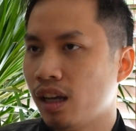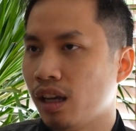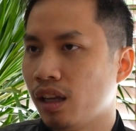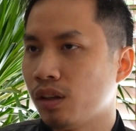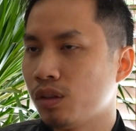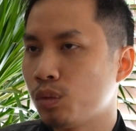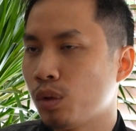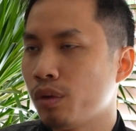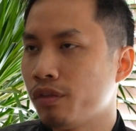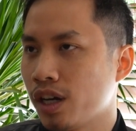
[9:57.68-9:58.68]
And
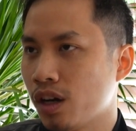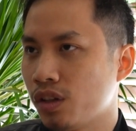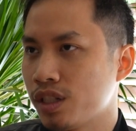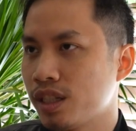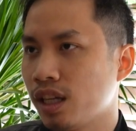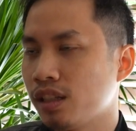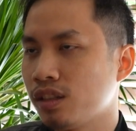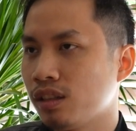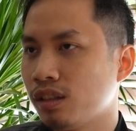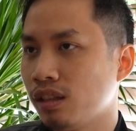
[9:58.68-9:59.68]
what we found is
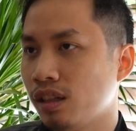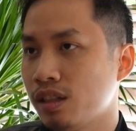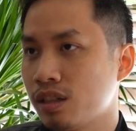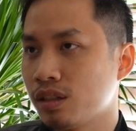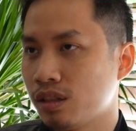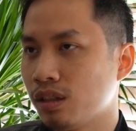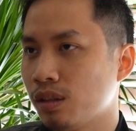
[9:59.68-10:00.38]
that it has